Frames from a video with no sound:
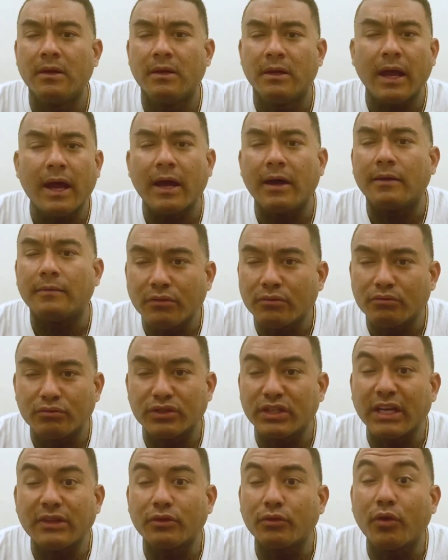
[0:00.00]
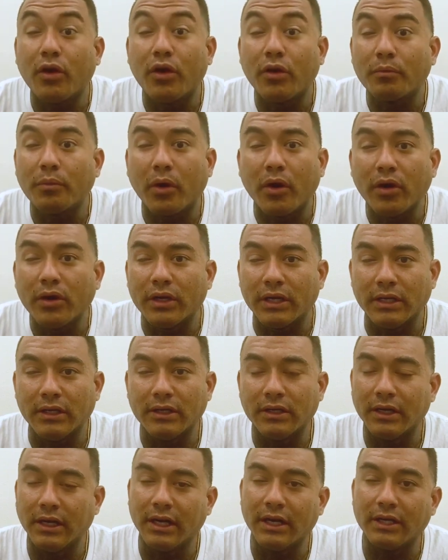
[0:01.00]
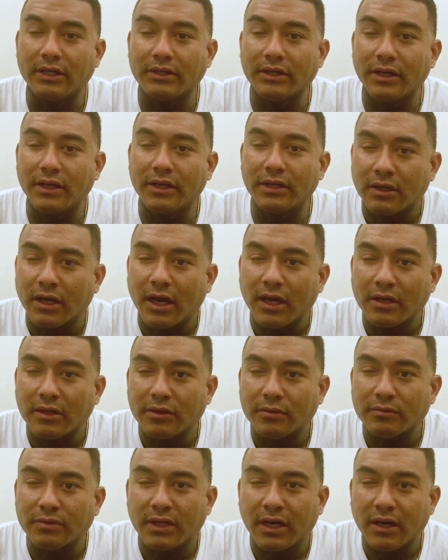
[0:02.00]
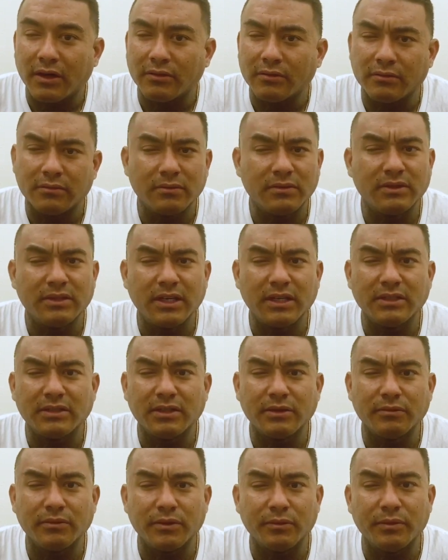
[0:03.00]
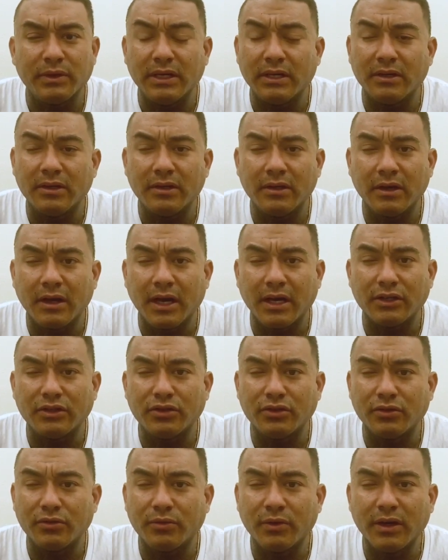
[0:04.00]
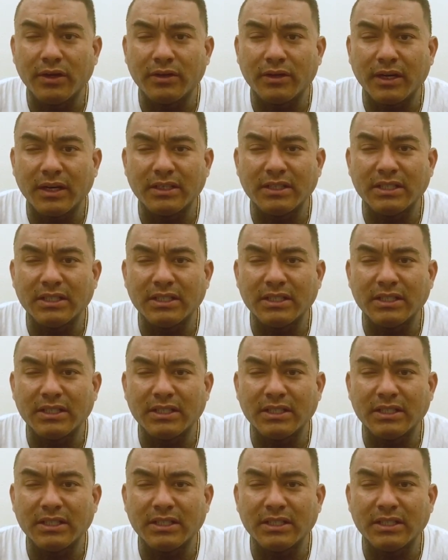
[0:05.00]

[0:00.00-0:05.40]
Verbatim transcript: yeah I was at the wrong party and uh, guy comes out says something to me i turn around and i